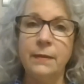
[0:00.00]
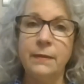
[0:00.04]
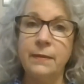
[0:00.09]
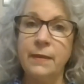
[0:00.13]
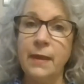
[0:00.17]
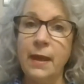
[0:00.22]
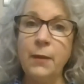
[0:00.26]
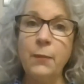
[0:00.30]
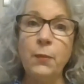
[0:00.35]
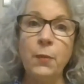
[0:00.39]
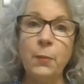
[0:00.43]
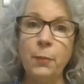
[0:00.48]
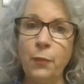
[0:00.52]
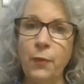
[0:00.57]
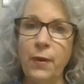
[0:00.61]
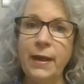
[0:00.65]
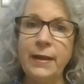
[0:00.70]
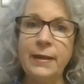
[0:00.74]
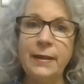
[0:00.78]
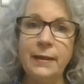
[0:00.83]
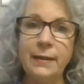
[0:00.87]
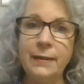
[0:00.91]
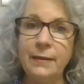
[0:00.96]
They were
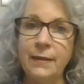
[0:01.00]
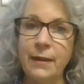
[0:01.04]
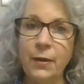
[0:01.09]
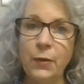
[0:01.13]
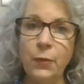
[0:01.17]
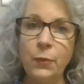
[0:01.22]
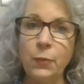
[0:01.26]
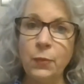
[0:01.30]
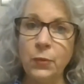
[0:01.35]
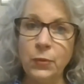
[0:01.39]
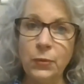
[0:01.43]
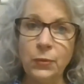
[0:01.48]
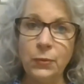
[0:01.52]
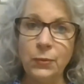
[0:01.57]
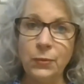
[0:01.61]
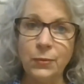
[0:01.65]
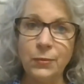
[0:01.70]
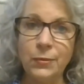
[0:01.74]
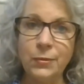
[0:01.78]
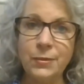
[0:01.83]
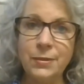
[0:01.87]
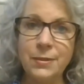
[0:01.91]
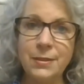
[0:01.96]
breaking their
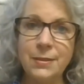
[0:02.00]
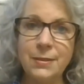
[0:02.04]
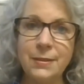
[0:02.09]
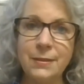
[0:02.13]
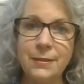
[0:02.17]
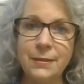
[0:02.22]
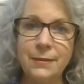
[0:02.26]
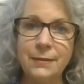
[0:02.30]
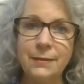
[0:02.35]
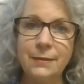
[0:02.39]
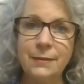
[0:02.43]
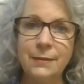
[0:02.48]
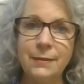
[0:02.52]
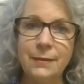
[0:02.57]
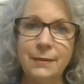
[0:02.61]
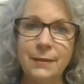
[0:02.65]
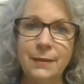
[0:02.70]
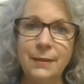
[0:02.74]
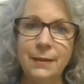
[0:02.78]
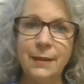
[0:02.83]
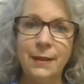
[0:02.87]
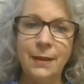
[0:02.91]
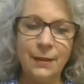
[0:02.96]
rules.
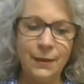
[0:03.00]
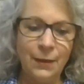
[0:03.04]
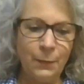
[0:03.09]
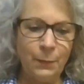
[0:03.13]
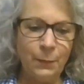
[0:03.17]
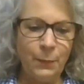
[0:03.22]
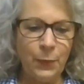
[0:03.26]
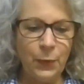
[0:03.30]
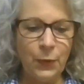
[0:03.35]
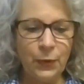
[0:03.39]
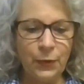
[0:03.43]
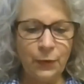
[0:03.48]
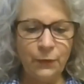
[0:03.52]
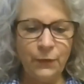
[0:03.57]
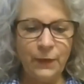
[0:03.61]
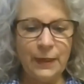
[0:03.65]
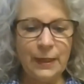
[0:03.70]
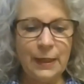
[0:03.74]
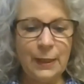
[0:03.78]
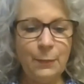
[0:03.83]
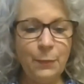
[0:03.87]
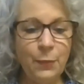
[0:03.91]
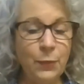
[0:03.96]
The book of
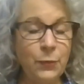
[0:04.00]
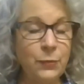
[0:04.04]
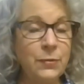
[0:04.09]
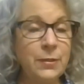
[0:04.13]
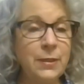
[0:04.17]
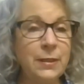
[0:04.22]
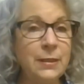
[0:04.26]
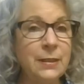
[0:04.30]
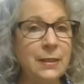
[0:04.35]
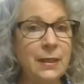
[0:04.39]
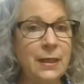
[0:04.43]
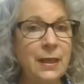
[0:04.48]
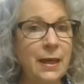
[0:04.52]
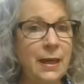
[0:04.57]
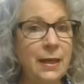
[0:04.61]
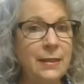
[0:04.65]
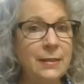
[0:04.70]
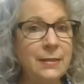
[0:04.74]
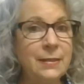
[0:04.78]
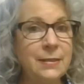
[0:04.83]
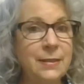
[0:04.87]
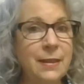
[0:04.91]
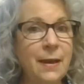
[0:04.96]
Hebrews
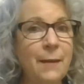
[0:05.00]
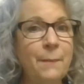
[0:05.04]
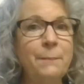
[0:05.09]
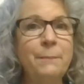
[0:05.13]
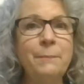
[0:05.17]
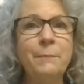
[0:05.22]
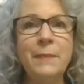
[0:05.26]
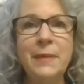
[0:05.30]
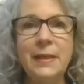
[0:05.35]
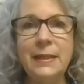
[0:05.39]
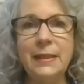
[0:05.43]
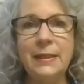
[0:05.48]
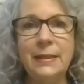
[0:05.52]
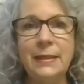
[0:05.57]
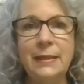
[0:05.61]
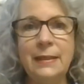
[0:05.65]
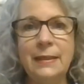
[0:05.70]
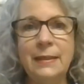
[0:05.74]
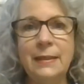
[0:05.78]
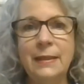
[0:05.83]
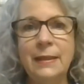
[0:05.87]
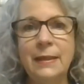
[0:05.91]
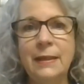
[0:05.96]
indicates that
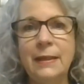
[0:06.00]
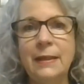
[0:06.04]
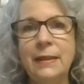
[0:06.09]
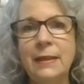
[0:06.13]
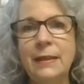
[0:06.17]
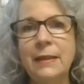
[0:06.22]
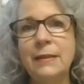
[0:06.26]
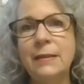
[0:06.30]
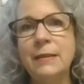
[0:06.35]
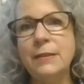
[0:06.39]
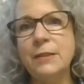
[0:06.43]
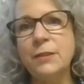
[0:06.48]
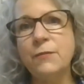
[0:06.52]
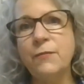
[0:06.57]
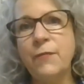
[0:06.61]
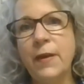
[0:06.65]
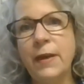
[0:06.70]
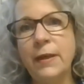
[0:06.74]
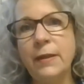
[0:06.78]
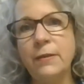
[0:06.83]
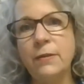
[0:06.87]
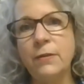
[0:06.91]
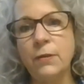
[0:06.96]
many in this
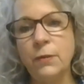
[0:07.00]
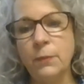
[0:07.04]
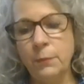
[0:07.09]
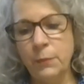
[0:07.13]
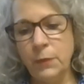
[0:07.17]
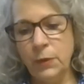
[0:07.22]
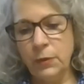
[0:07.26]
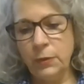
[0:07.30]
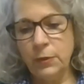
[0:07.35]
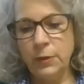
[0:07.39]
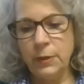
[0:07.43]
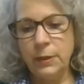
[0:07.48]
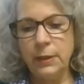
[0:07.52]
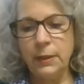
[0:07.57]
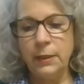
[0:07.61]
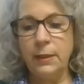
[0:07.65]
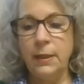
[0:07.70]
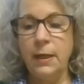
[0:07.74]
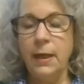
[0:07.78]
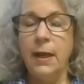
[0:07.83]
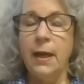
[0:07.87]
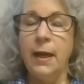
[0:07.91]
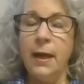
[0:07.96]
faith community
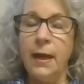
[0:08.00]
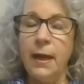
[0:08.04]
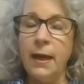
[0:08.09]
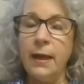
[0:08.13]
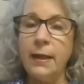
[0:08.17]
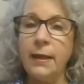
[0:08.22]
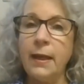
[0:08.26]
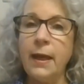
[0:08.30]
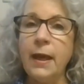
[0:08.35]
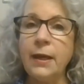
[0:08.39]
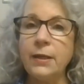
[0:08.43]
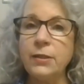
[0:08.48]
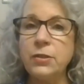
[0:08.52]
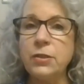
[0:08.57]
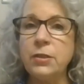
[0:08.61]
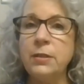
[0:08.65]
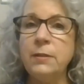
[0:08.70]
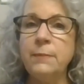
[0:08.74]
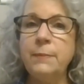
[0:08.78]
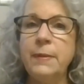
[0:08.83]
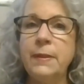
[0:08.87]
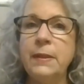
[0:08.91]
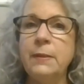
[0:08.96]
had
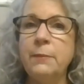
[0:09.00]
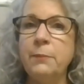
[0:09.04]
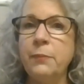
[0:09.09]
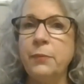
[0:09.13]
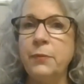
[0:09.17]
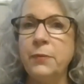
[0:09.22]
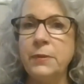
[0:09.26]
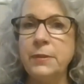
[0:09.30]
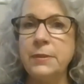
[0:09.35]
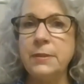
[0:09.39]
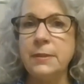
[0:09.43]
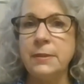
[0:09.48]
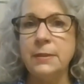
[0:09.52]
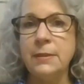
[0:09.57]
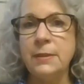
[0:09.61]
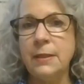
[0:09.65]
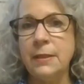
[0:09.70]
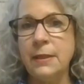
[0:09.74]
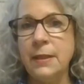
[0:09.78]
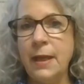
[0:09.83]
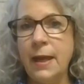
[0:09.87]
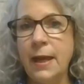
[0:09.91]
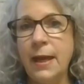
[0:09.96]
actually been imprisoned
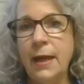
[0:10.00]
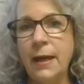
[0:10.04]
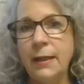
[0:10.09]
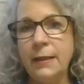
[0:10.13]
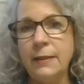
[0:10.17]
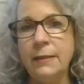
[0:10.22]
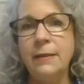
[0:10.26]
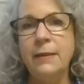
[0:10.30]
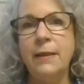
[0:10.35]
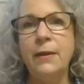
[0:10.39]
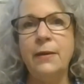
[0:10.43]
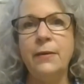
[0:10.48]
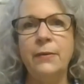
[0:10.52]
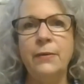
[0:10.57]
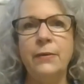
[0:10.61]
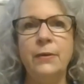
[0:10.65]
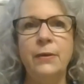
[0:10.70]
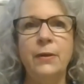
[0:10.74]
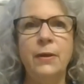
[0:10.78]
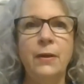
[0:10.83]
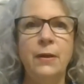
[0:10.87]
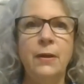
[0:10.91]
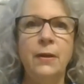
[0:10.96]
and had
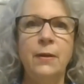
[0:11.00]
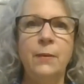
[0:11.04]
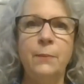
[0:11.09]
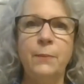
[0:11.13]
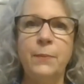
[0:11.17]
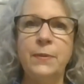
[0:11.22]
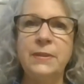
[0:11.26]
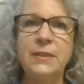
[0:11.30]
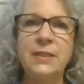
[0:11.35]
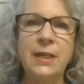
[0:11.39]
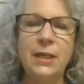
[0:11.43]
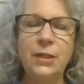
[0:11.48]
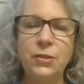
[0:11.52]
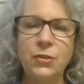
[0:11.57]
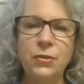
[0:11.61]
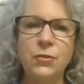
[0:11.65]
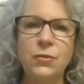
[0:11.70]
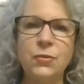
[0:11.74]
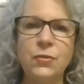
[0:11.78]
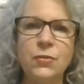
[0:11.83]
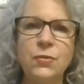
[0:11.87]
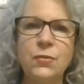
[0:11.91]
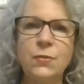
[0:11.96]
their
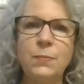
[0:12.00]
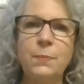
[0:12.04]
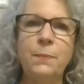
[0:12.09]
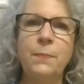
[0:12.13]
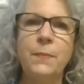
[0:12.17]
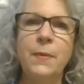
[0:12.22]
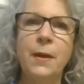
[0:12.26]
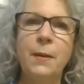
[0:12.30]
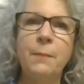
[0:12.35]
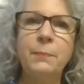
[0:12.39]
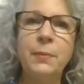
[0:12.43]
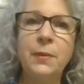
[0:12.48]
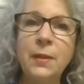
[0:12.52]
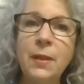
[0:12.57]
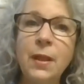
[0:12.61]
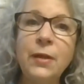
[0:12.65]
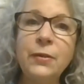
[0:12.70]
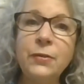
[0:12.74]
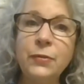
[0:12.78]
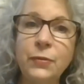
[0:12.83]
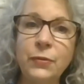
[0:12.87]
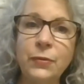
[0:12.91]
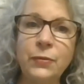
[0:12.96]
possessions
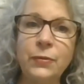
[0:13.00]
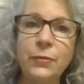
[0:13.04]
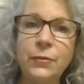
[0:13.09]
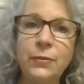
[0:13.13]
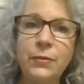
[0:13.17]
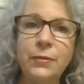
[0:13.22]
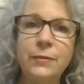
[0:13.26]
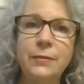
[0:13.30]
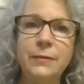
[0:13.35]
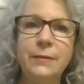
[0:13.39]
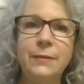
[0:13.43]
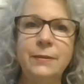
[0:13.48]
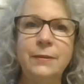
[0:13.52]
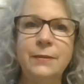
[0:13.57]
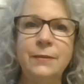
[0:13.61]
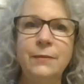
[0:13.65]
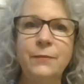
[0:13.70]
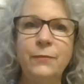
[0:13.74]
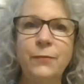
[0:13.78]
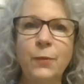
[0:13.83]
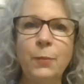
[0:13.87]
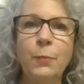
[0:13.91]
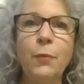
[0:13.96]
plundered
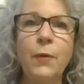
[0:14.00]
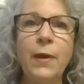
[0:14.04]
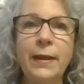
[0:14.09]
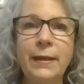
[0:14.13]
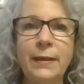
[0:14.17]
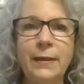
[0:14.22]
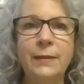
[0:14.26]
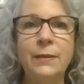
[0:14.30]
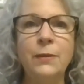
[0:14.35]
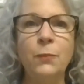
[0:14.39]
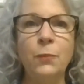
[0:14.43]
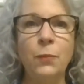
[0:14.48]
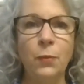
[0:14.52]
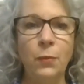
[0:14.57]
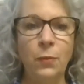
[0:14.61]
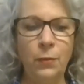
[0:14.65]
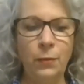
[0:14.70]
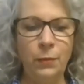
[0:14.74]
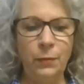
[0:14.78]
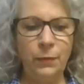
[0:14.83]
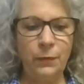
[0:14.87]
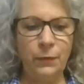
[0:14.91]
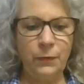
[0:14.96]
for breaking the
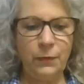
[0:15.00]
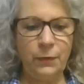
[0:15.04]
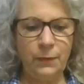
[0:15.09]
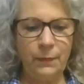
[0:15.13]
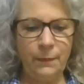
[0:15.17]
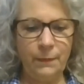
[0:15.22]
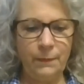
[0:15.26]
rules.